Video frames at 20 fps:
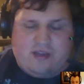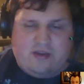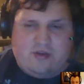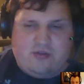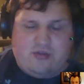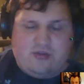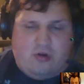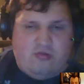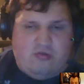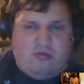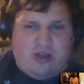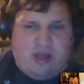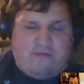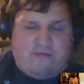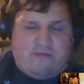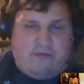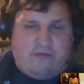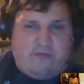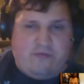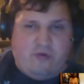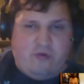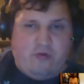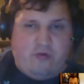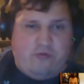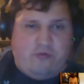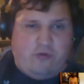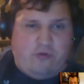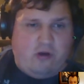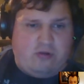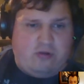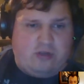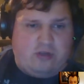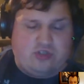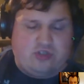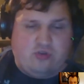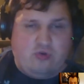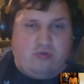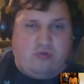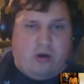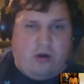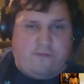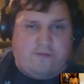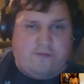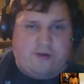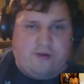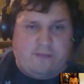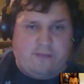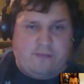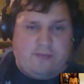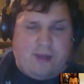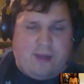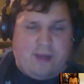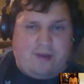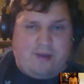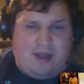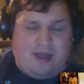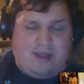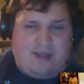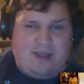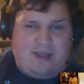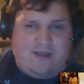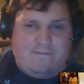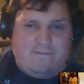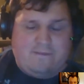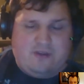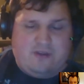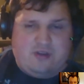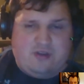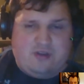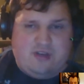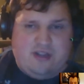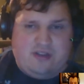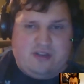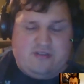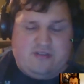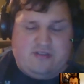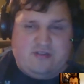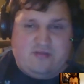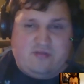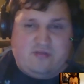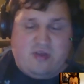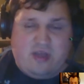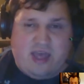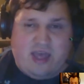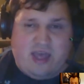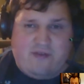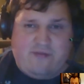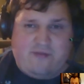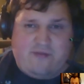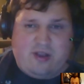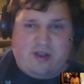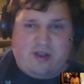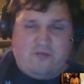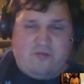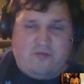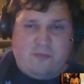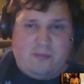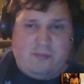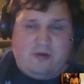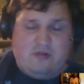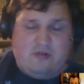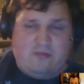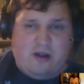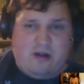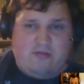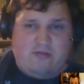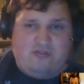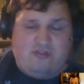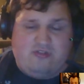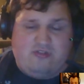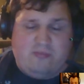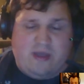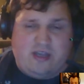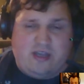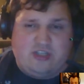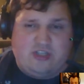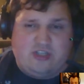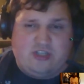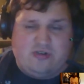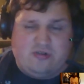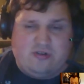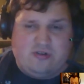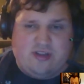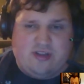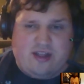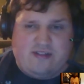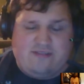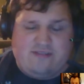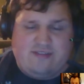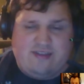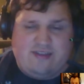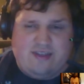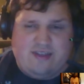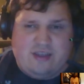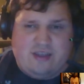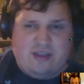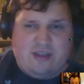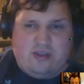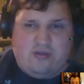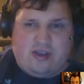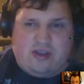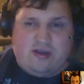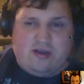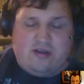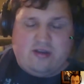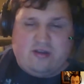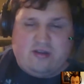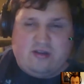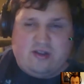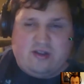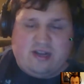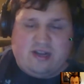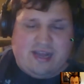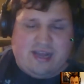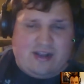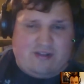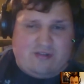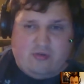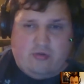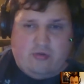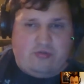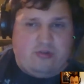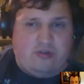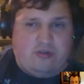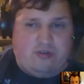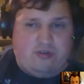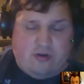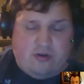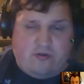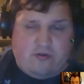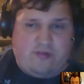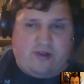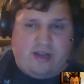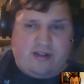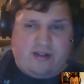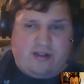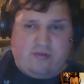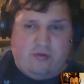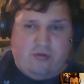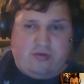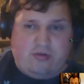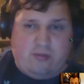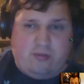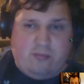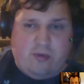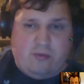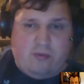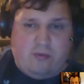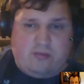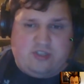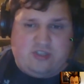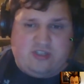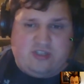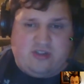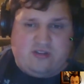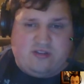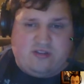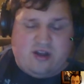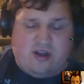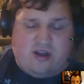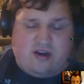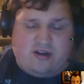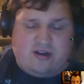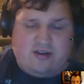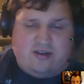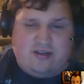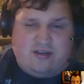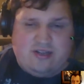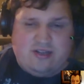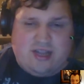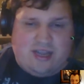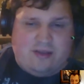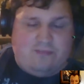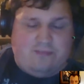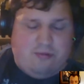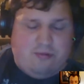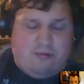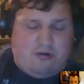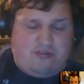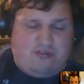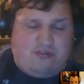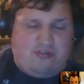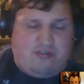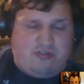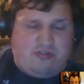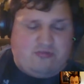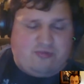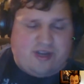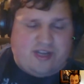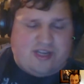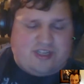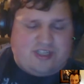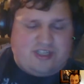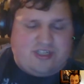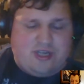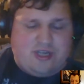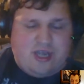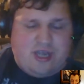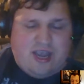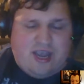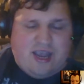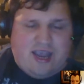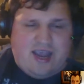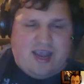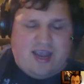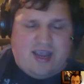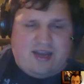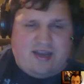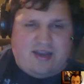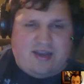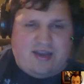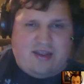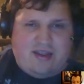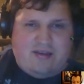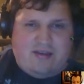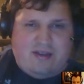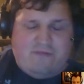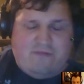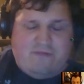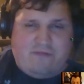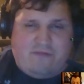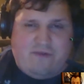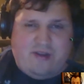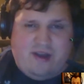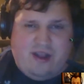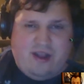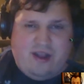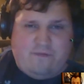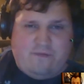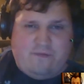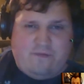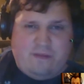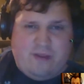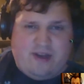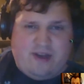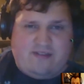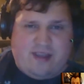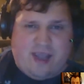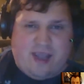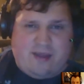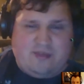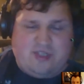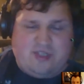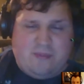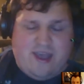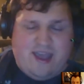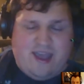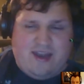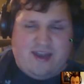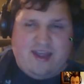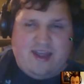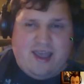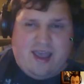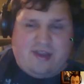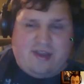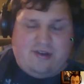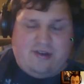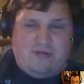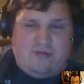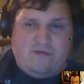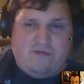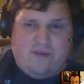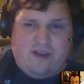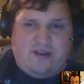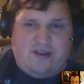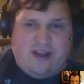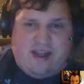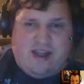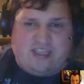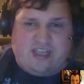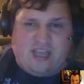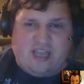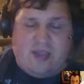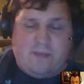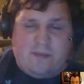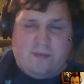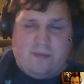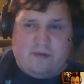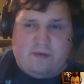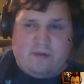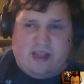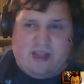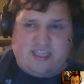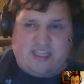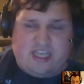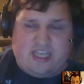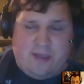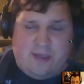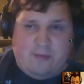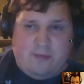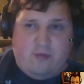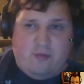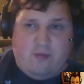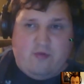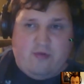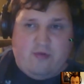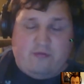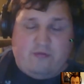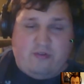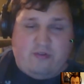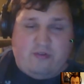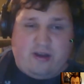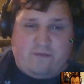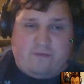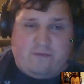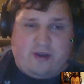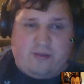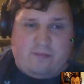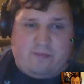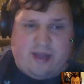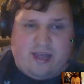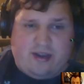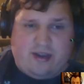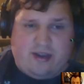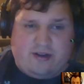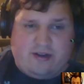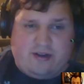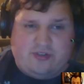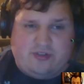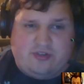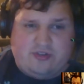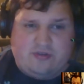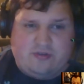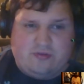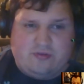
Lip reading: You don't have a full focus all over the map. Like, you need to have of people around to make sure that you can collect all the turf, collect all the moments that are important to reach. And within that 3 minute time span, I don't think that's capable with 3 on 3 players.